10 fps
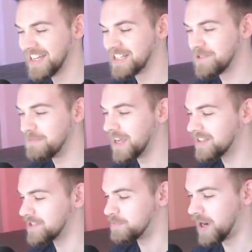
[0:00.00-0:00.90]
to make
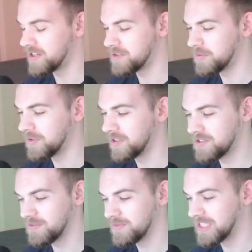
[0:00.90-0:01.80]
this possible.
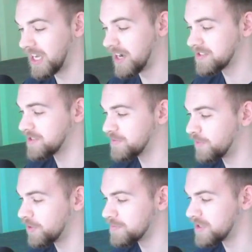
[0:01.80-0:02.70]
There's Deoxys
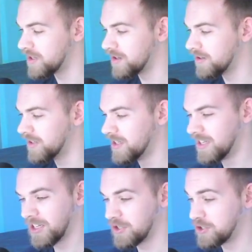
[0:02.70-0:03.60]
forms there,
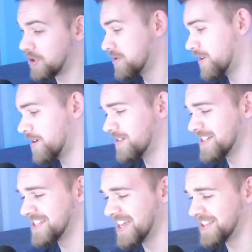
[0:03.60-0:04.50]
got a Charizard on
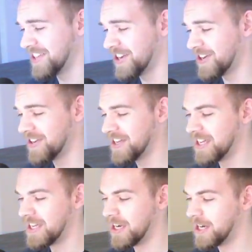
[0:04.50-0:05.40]
his head there,
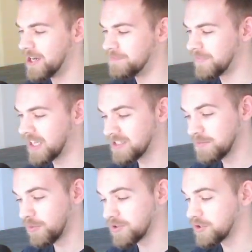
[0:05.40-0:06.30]
and
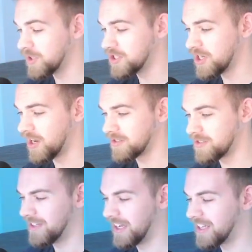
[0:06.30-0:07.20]
some more
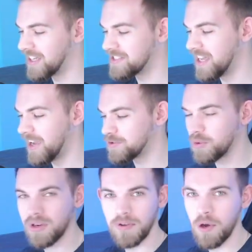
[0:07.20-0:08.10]
screenshots. And I guess they have
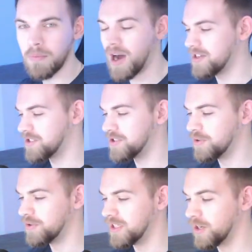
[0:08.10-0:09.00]
sort of an homage
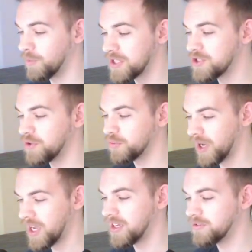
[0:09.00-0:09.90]
to the original
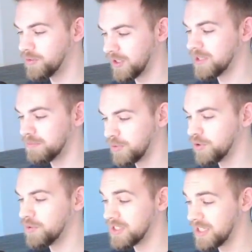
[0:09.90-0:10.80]
Red, Green,
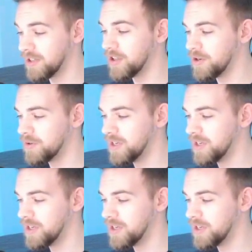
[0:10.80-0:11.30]
Blue, and Yellow